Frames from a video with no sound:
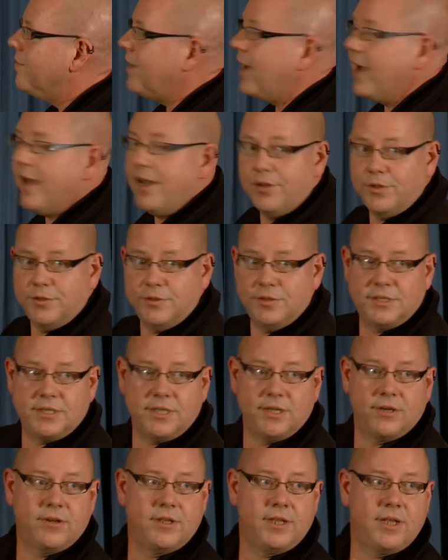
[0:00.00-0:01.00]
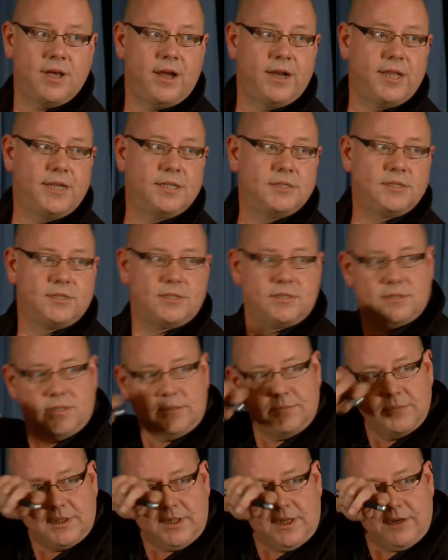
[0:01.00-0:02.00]
Vaya, who's here in the audience,
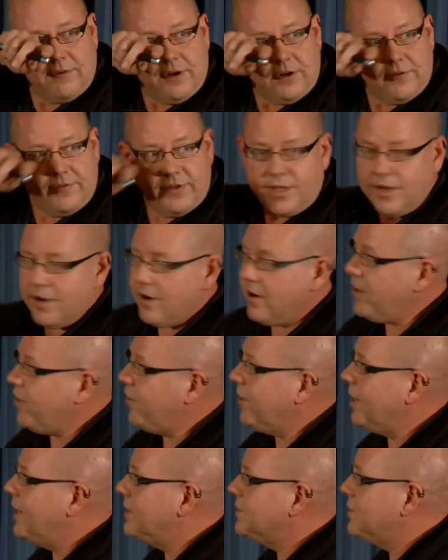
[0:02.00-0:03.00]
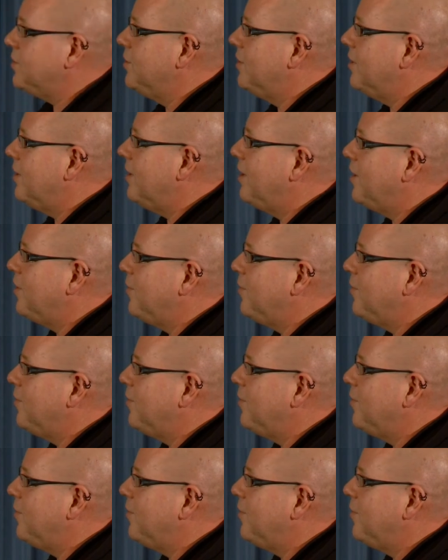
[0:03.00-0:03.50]
sitting right over there, and you can ask her